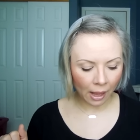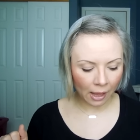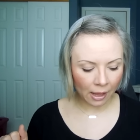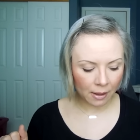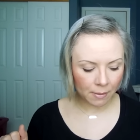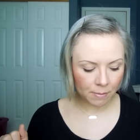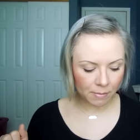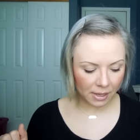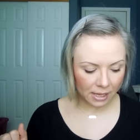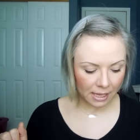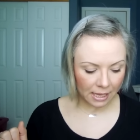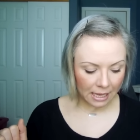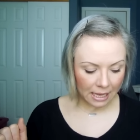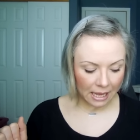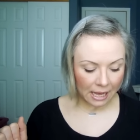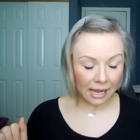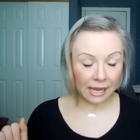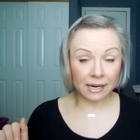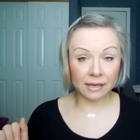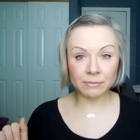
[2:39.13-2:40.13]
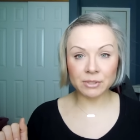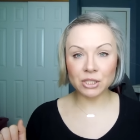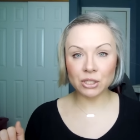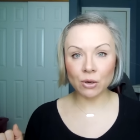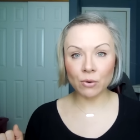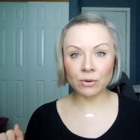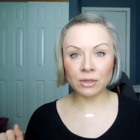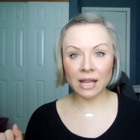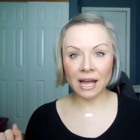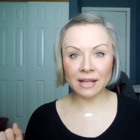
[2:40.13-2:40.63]
Um, and I'm
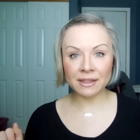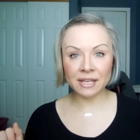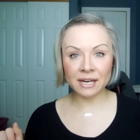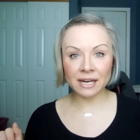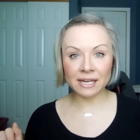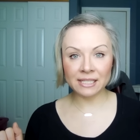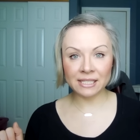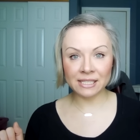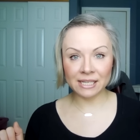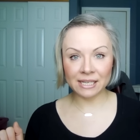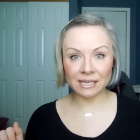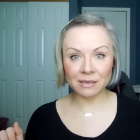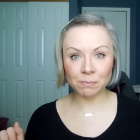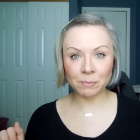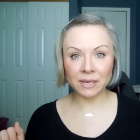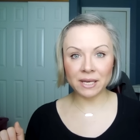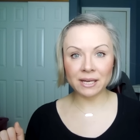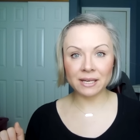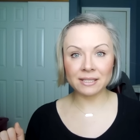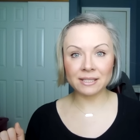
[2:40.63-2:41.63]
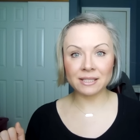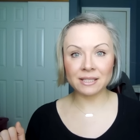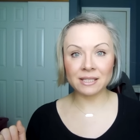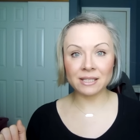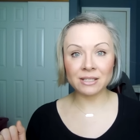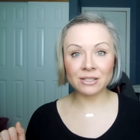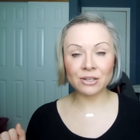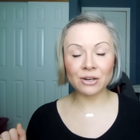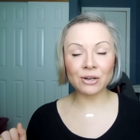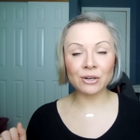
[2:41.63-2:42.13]
so glad that I did because
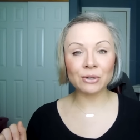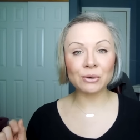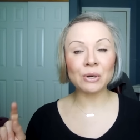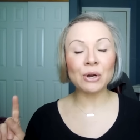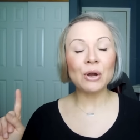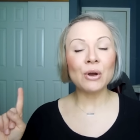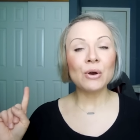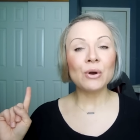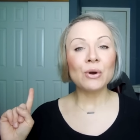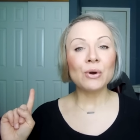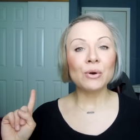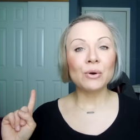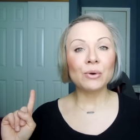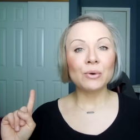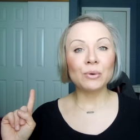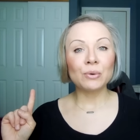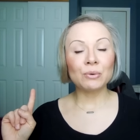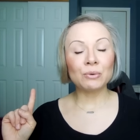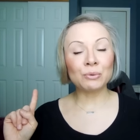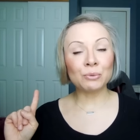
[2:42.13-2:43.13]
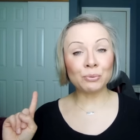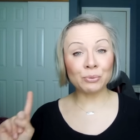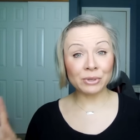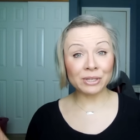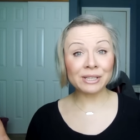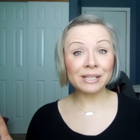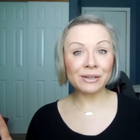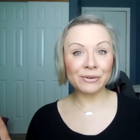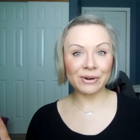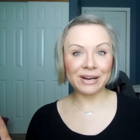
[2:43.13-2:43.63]
these are
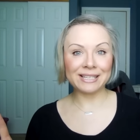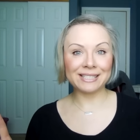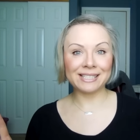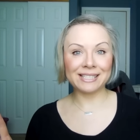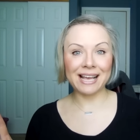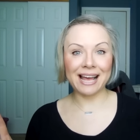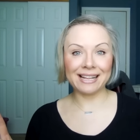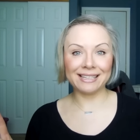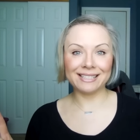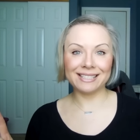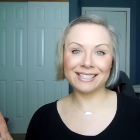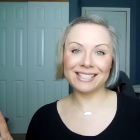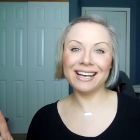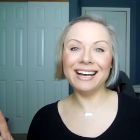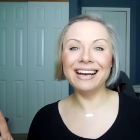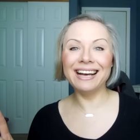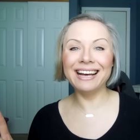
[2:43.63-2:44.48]
really great scents.